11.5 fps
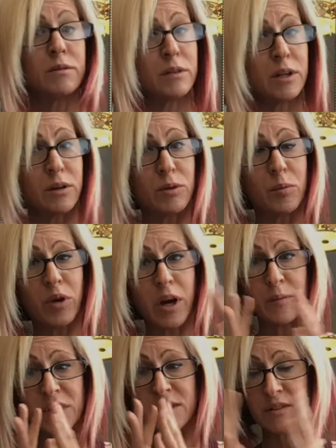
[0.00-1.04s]
you know, the
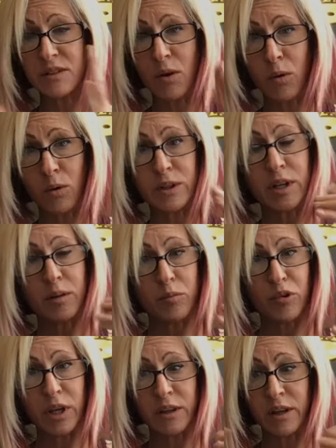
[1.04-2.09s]
premise is holding and
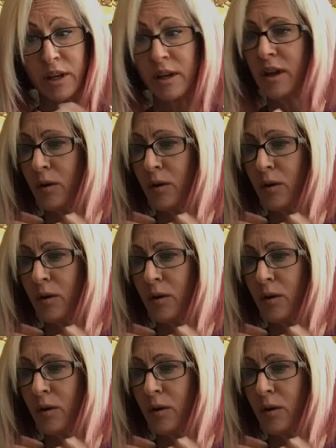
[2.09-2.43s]
breathing.